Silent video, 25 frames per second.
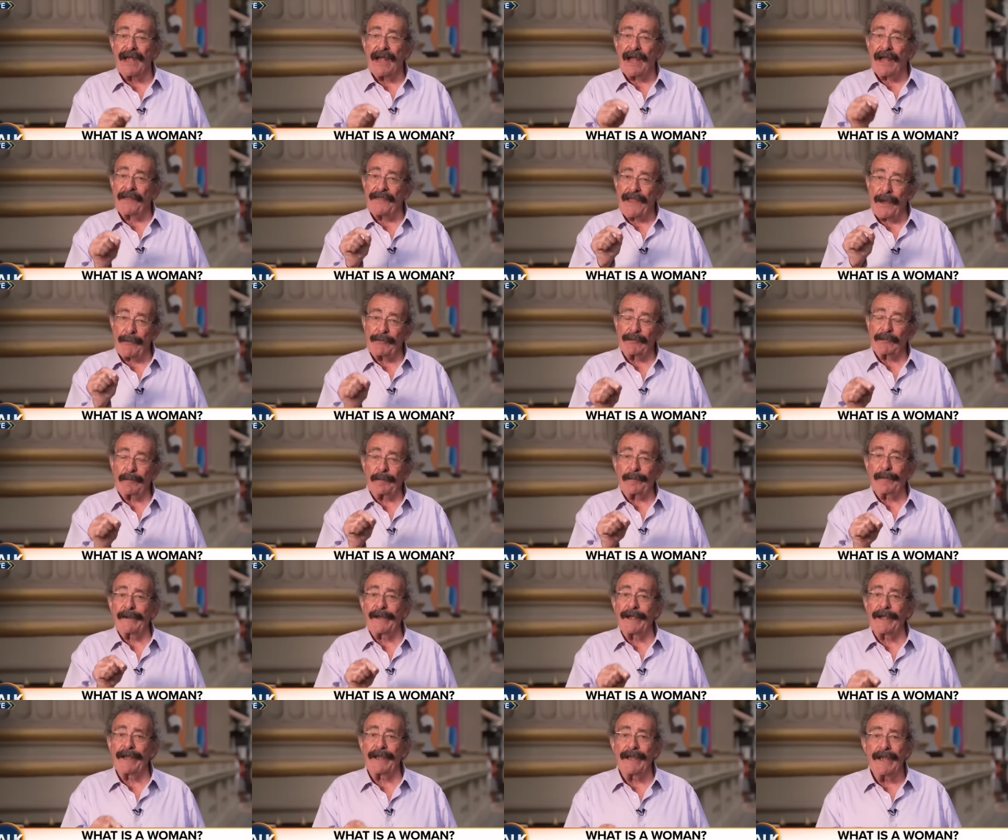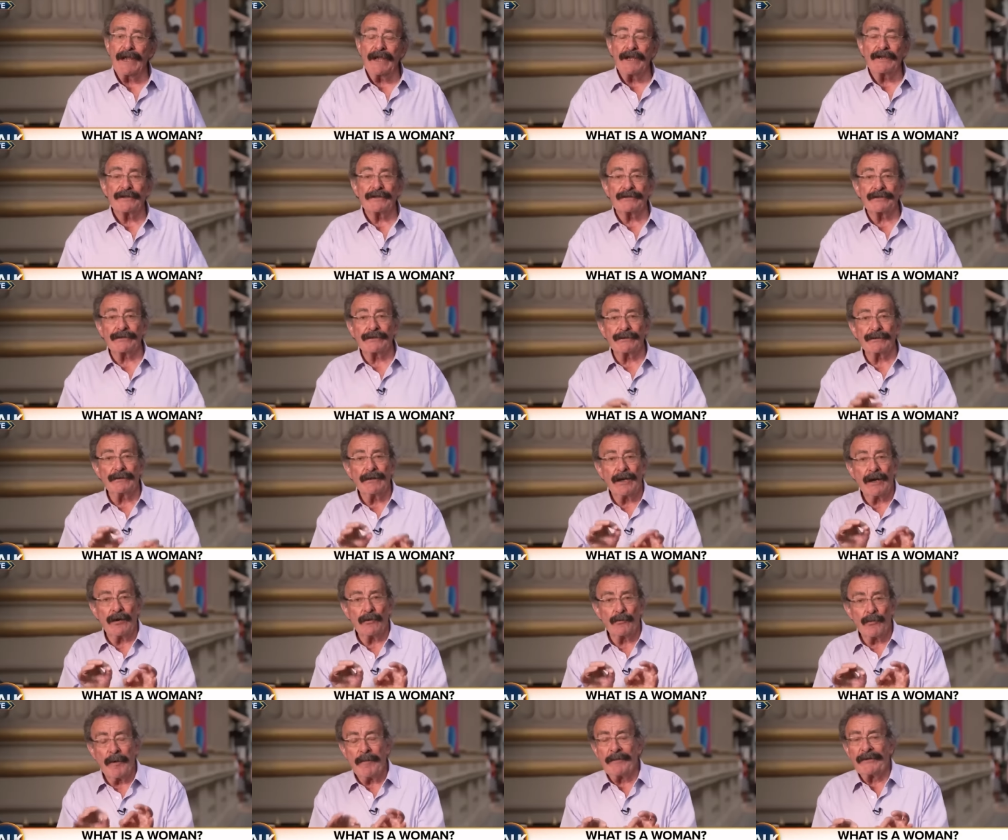And that would apply to
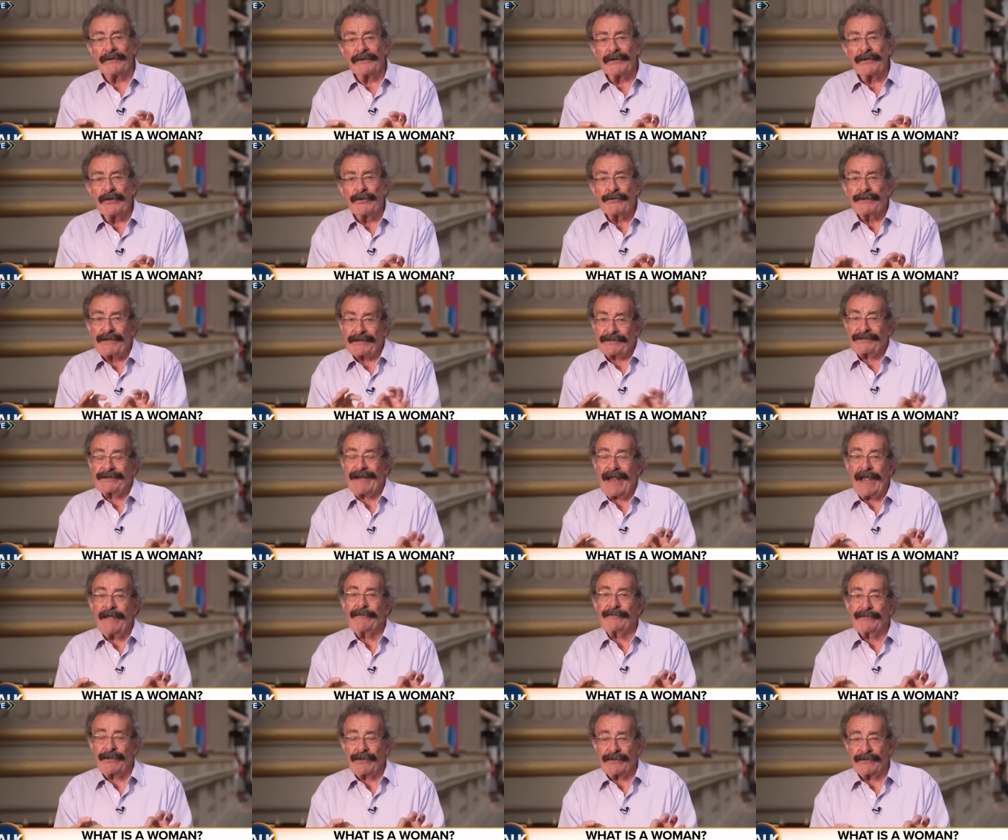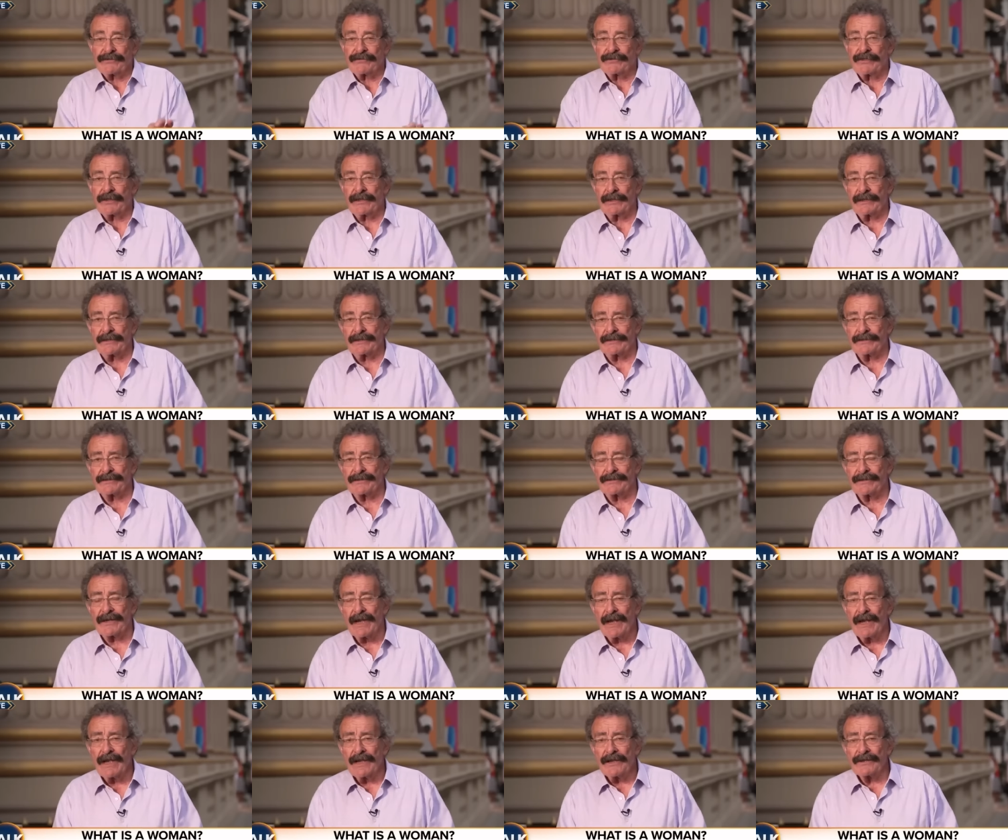a woman who doesn't have those genes.
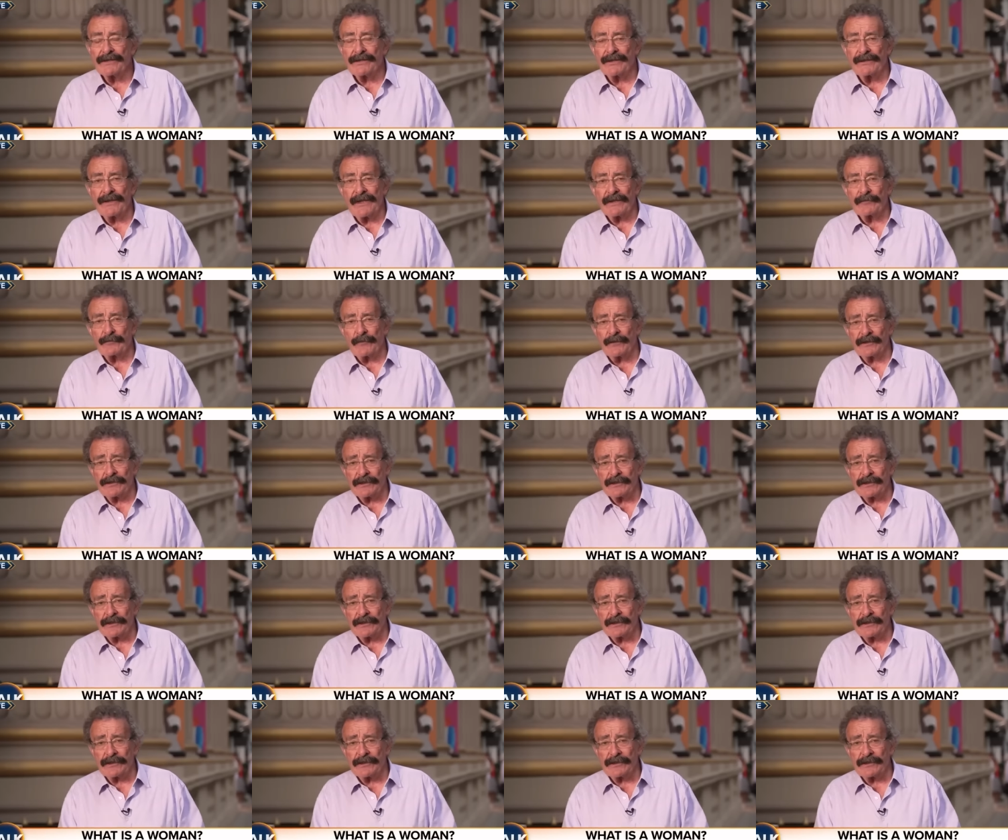So that